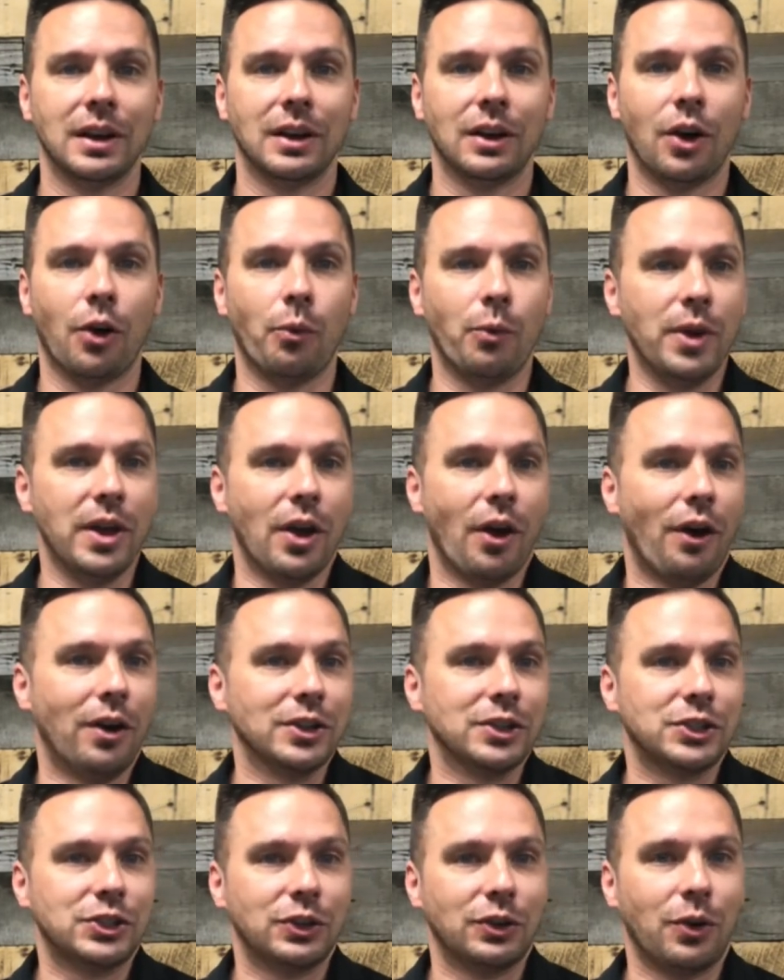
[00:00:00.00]
We
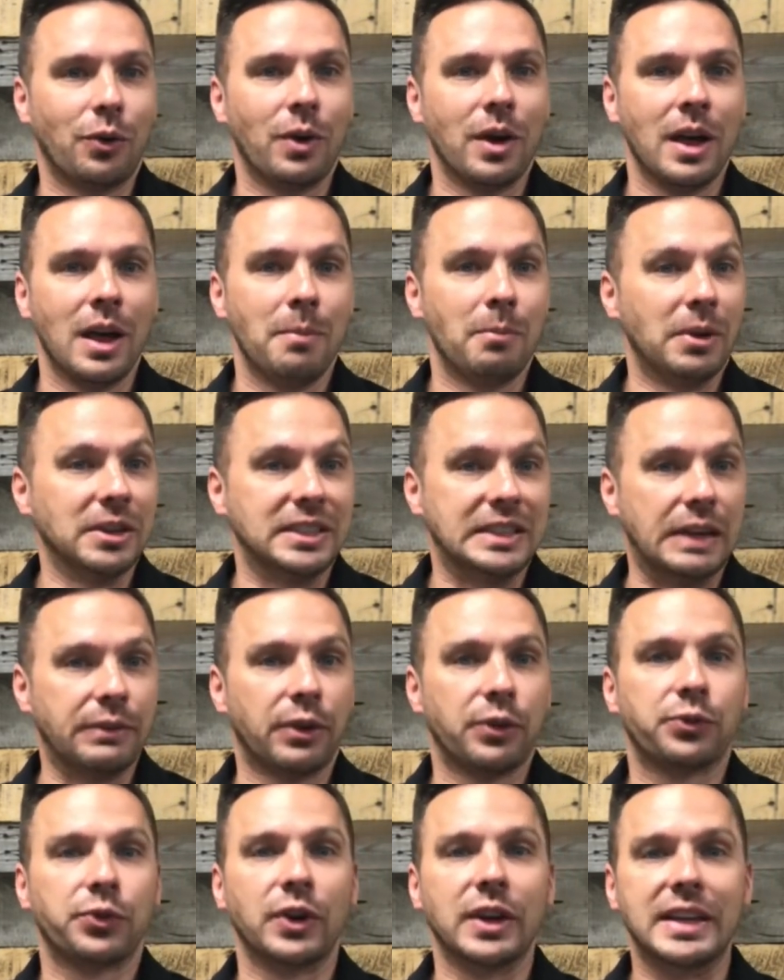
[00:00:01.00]
also must never
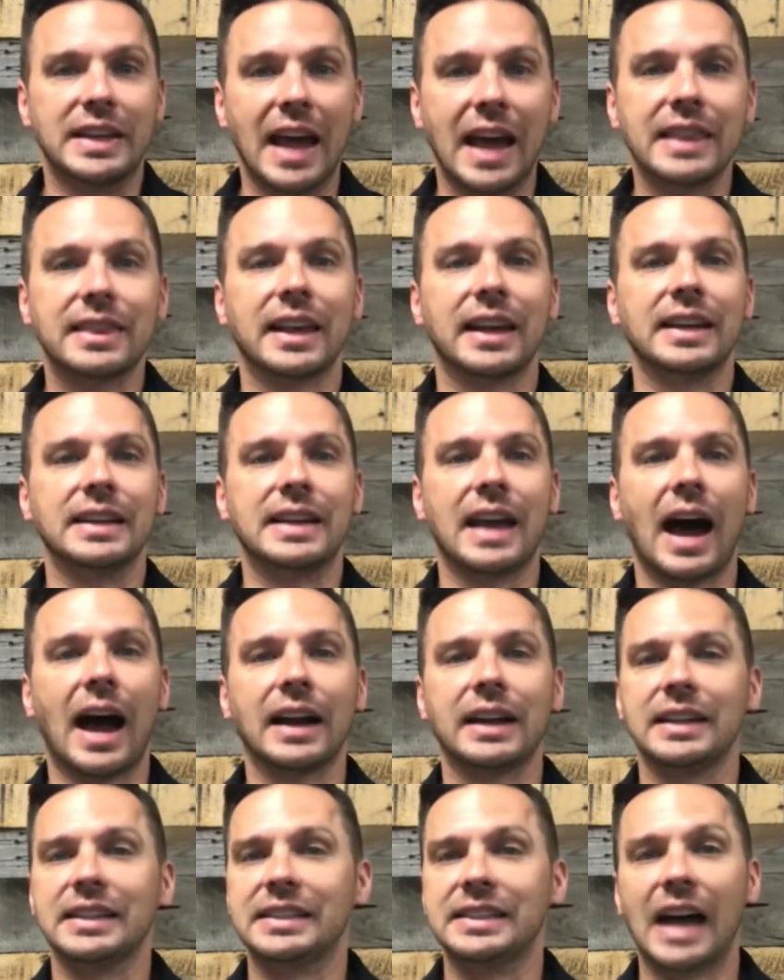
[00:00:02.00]
forget that God
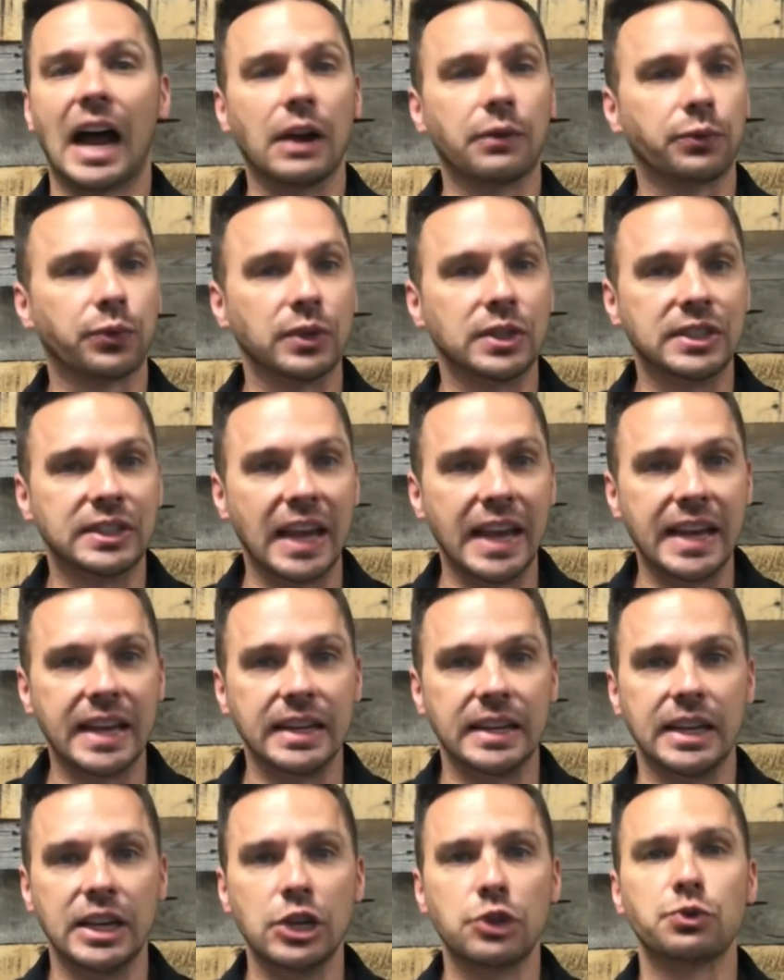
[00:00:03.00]
has not
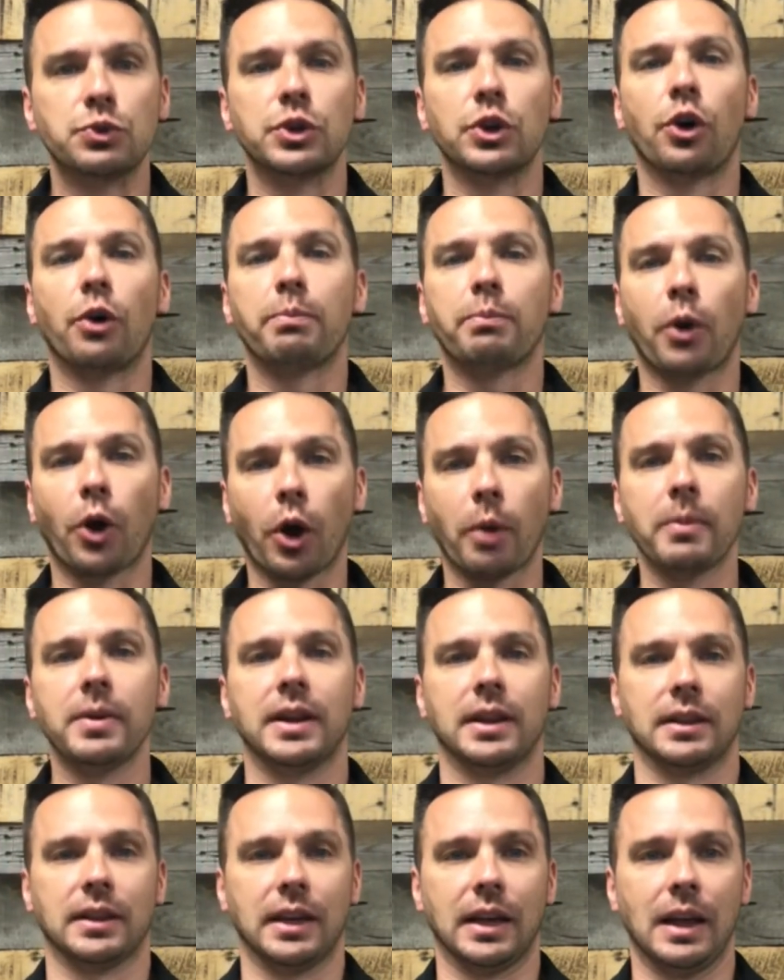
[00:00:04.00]
forsaken Israel
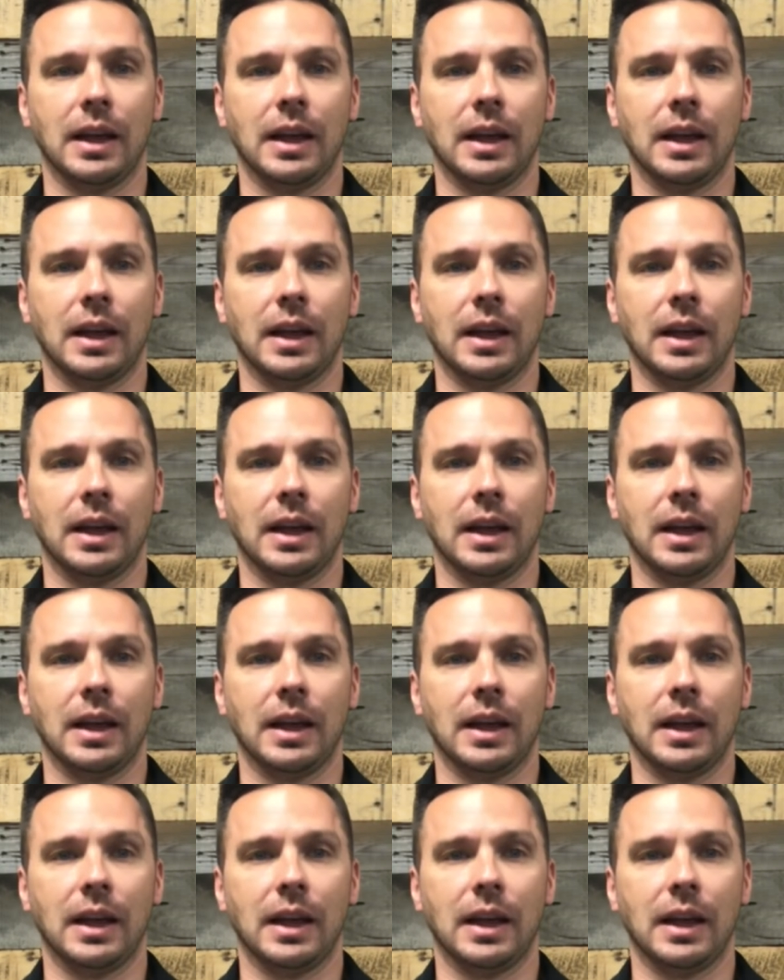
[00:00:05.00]
permanently.